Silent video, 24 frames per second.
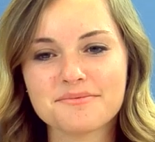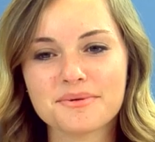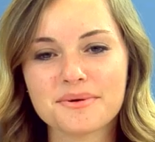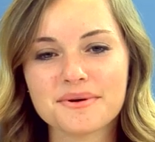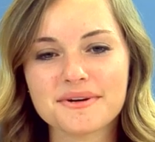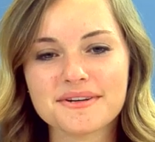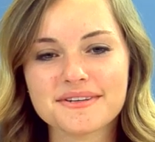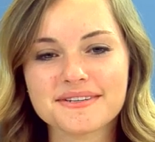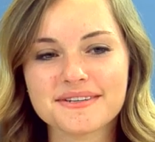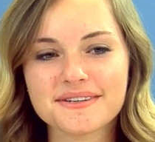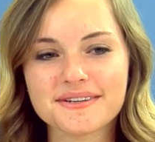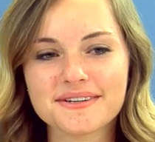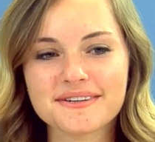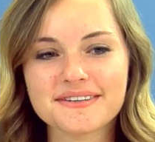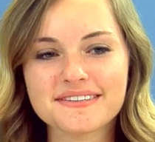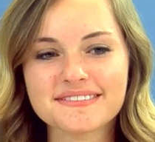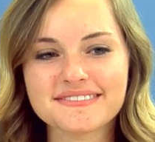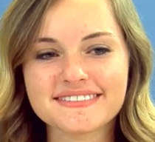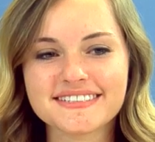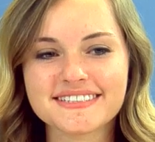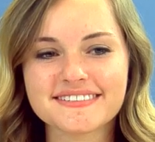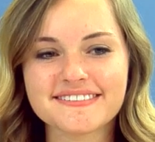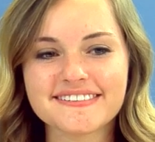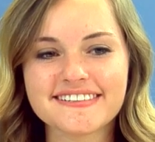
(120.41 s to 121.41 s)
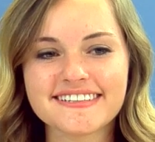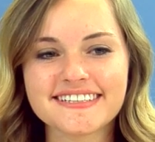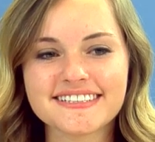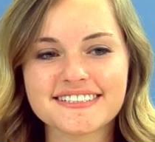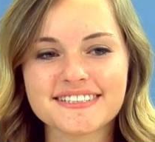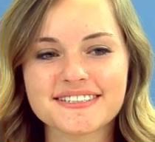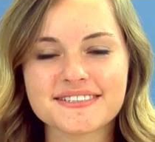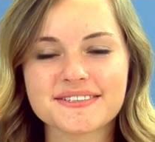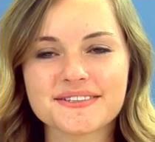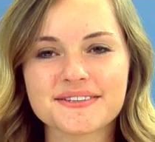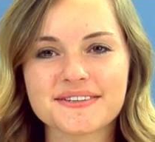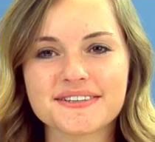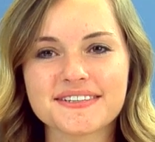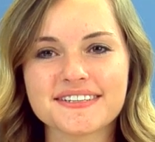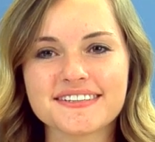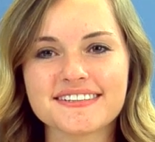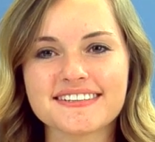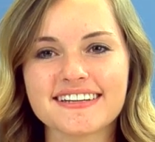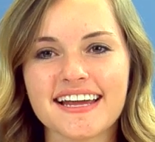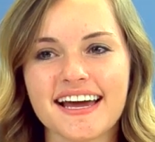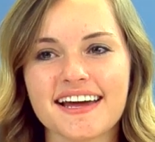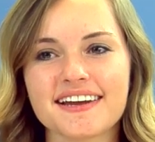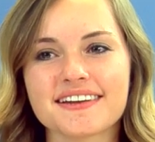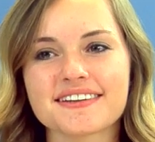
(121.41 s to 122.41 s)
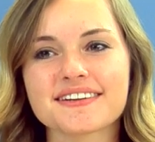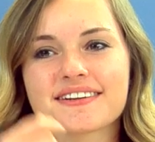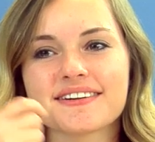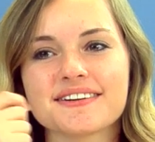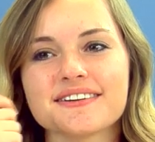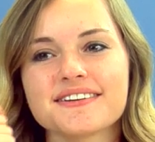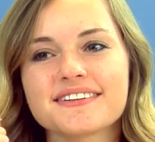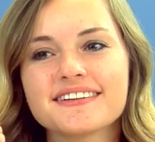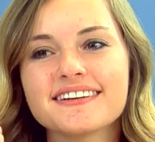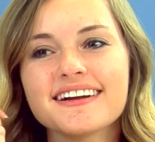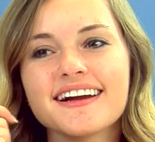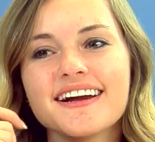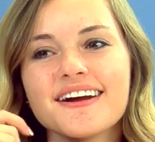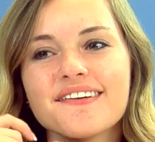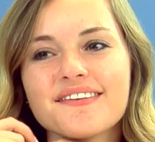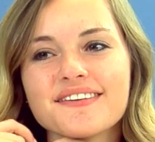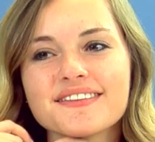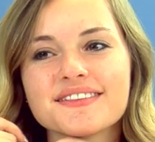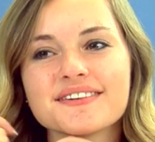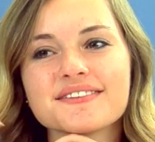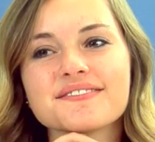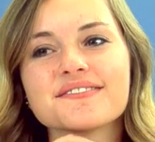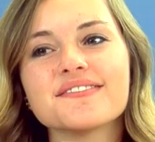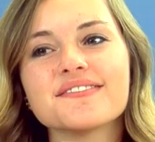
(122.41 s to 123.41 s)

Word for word: Poor girl was doing a tutorial on how to curl your hair with a